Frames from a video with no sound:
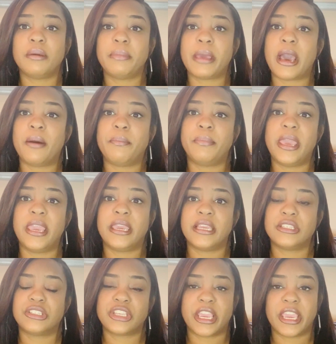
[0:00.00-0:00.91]
about
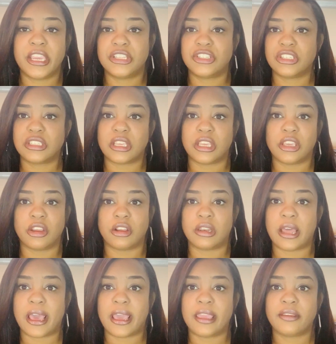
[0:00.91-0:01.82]
making changes in your
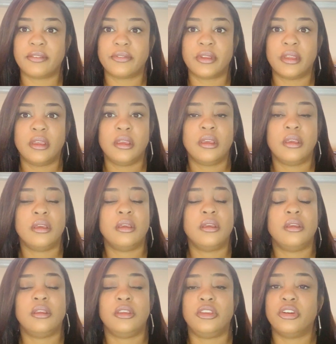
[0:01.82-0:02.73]
life,
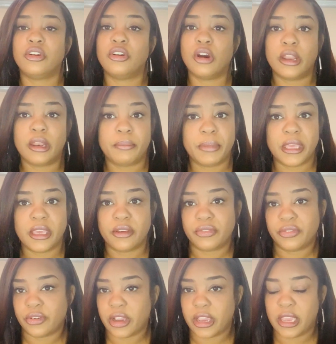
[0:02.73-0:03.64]
you're going to be
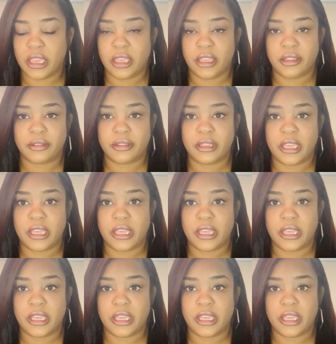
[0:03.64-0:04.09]
afraid.